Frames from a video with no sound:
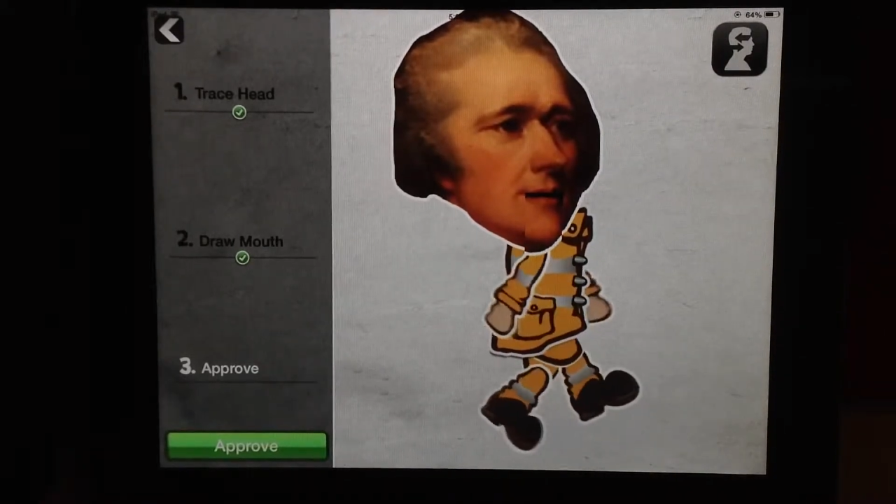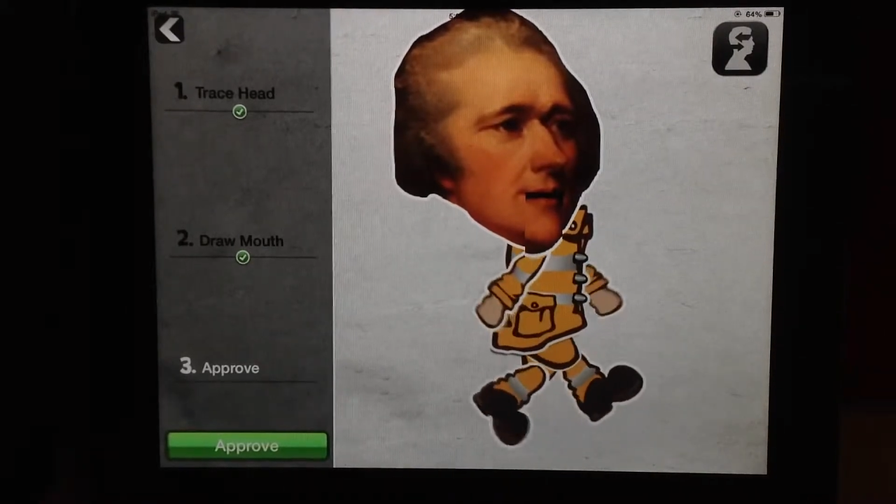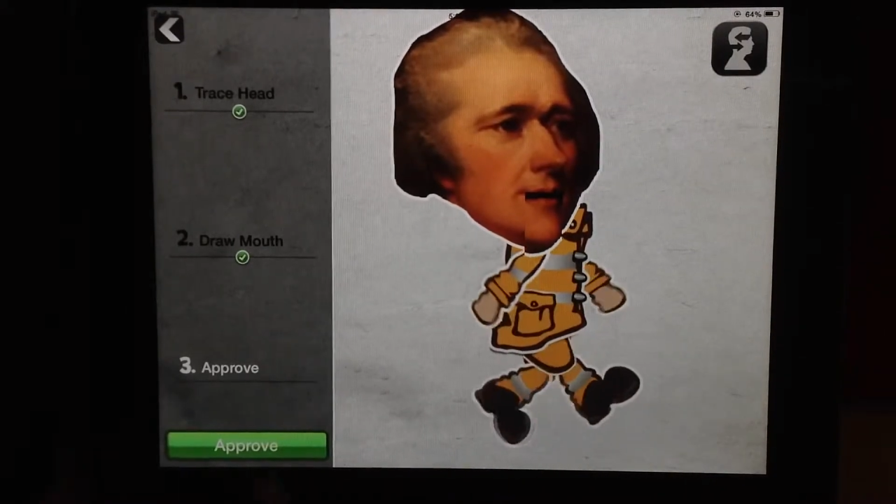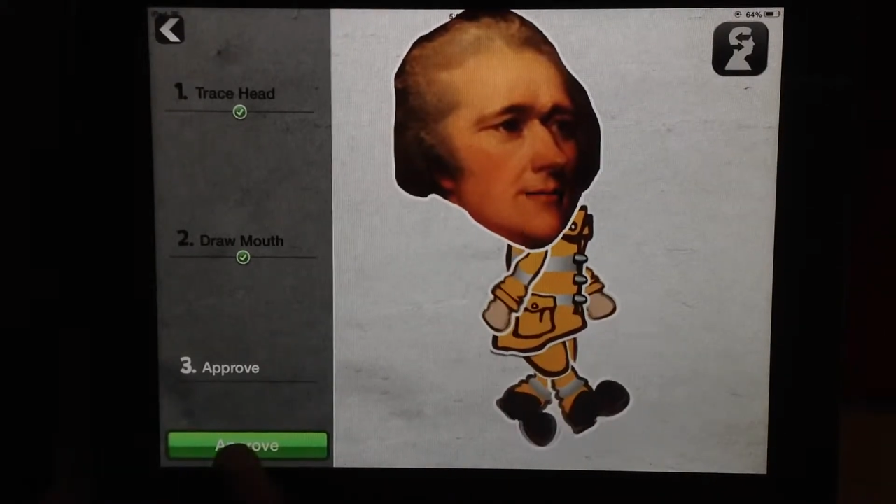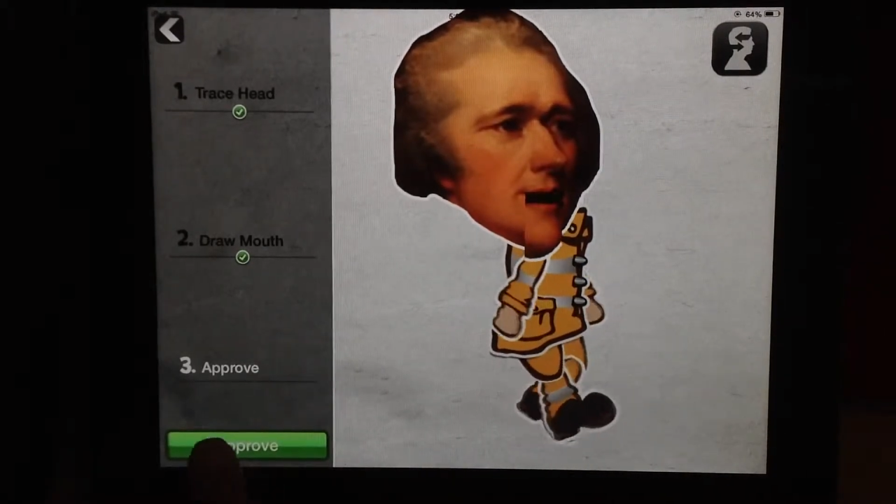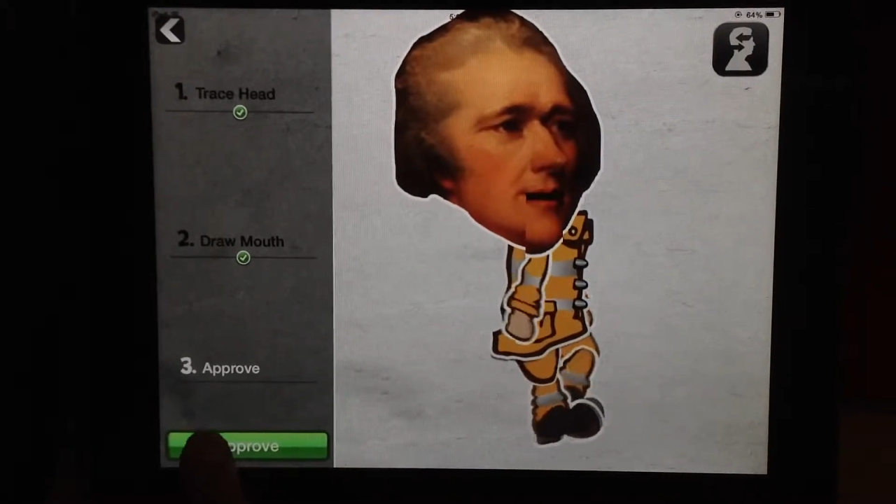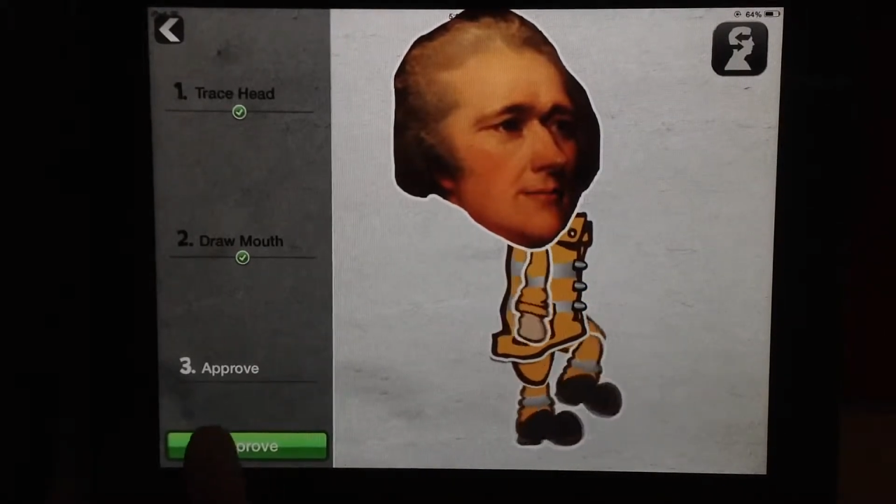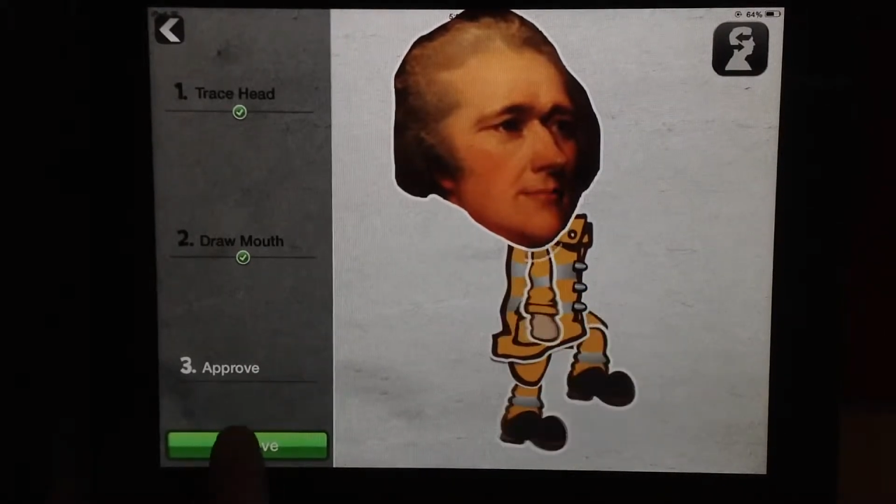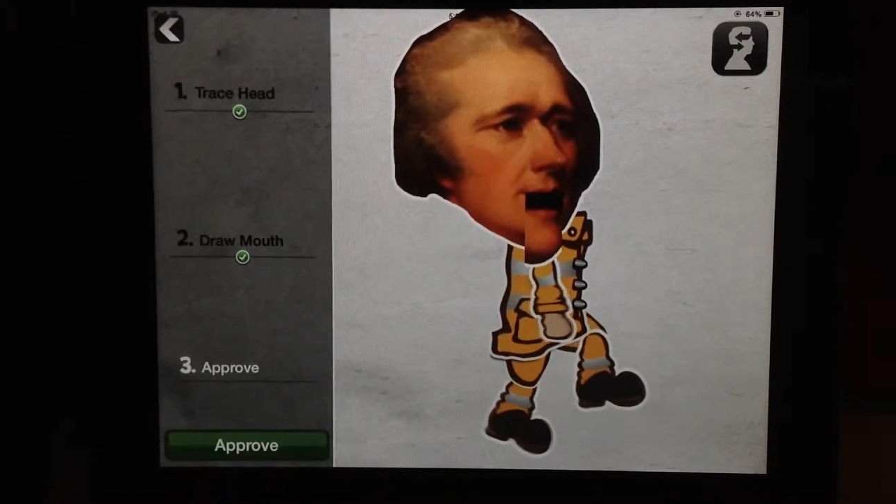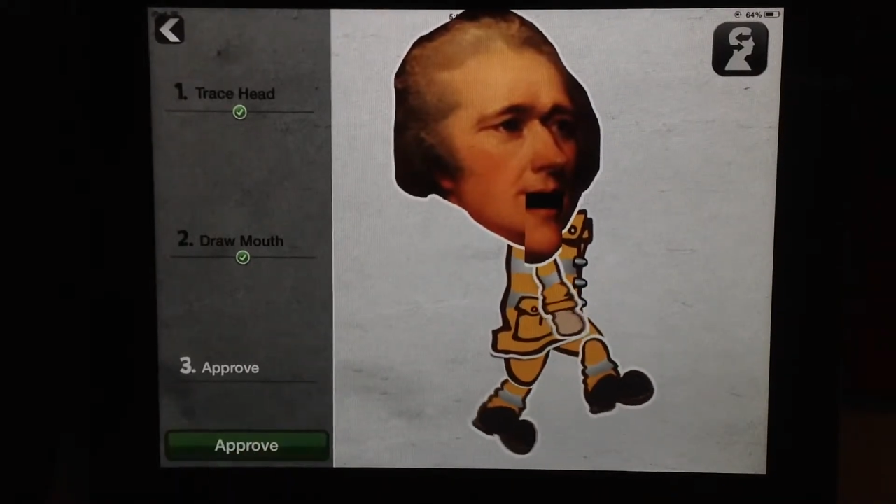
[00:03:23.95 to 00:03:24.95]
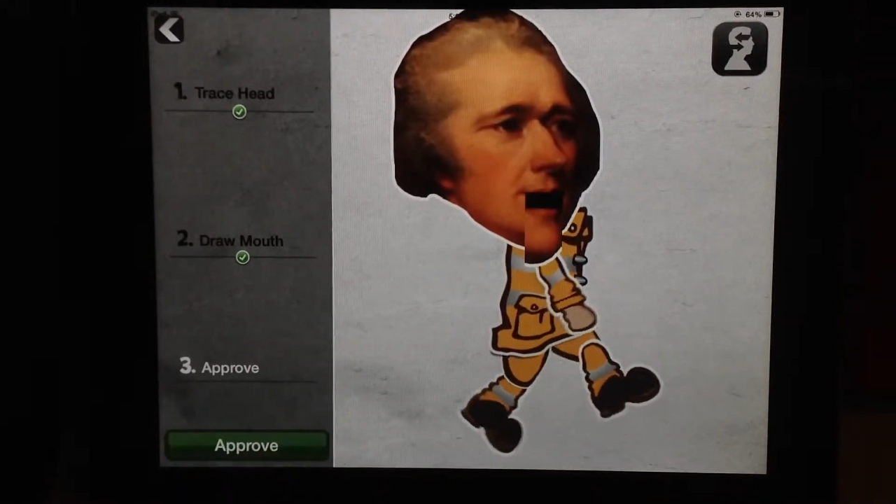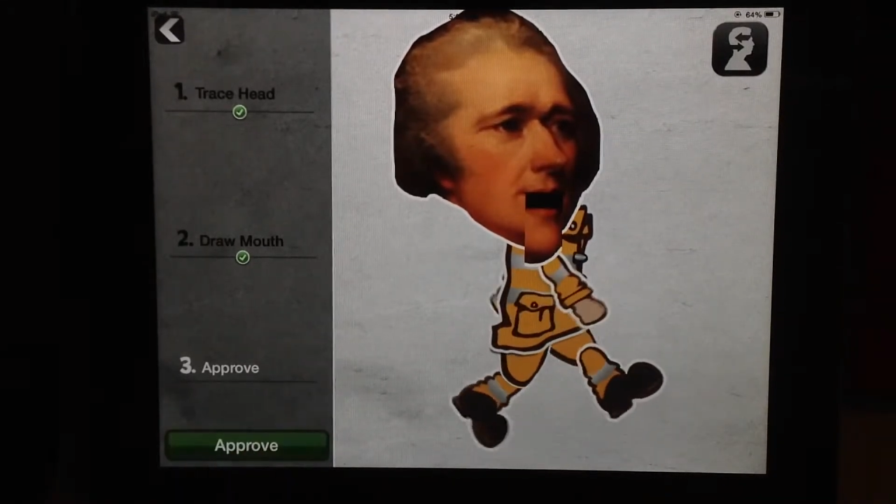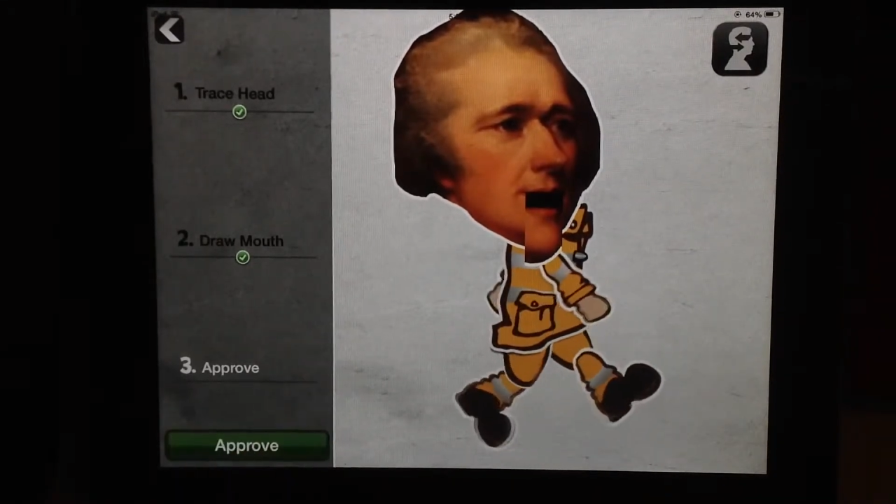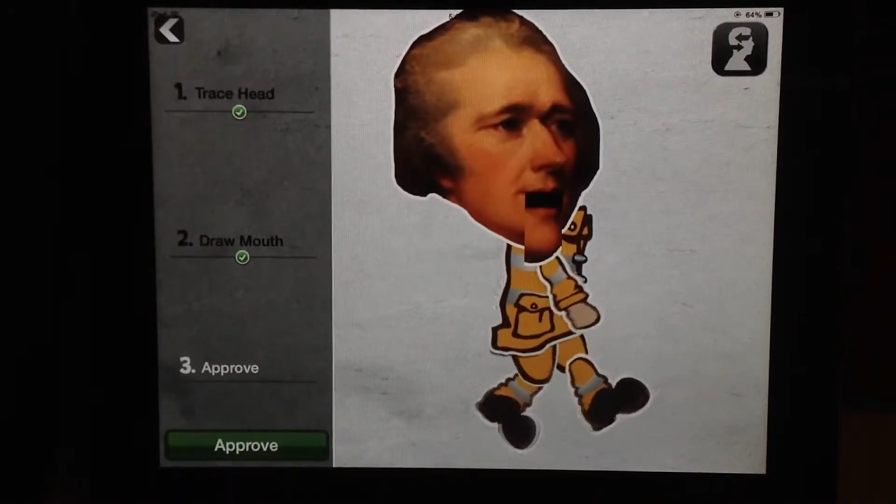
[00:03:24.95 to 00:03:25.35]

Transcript: use for it. Click Approve.